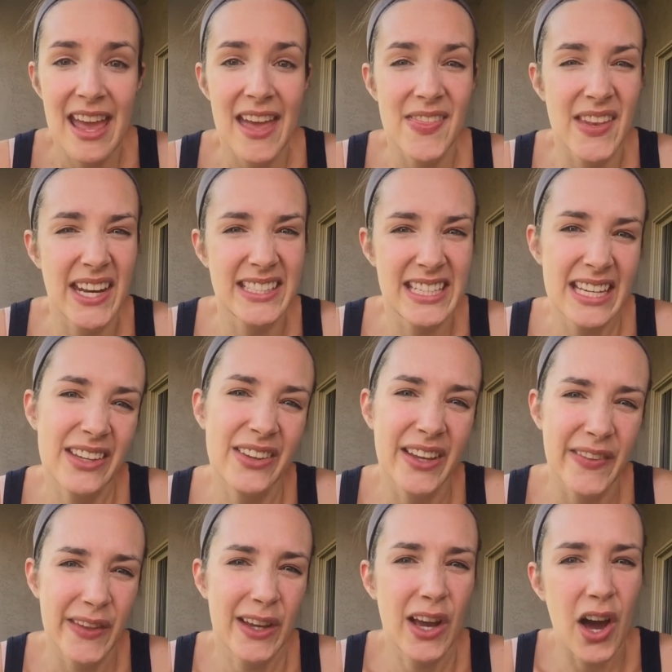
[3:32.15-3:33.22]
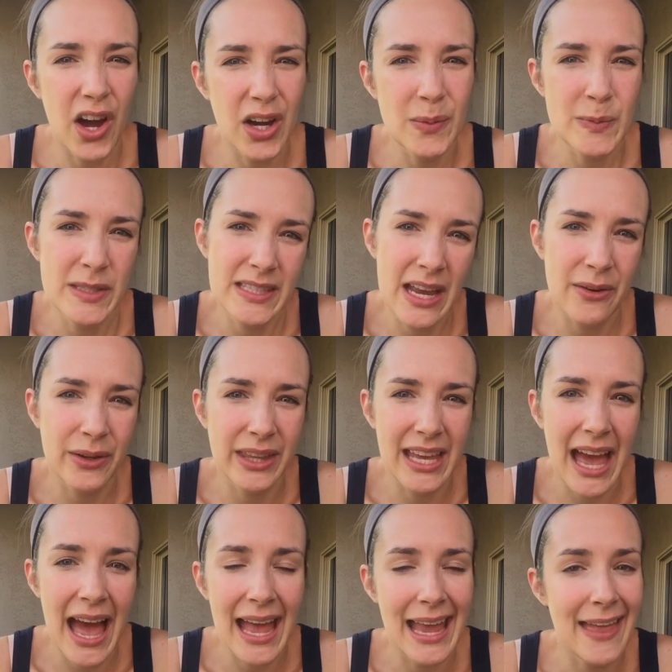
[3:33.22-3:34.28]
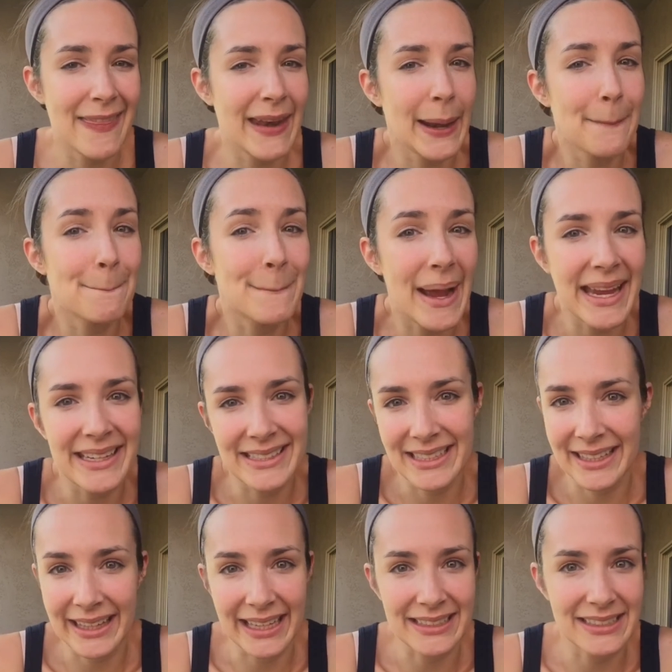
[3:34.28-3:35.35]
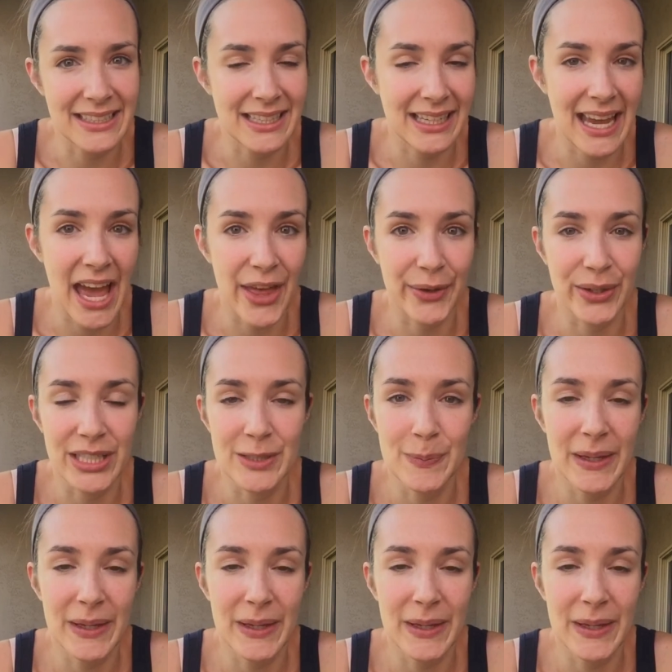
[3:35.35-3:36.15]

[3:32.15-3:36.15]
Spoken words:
And then I take a look at the carbs, is that really high? And then I might glance at the calories.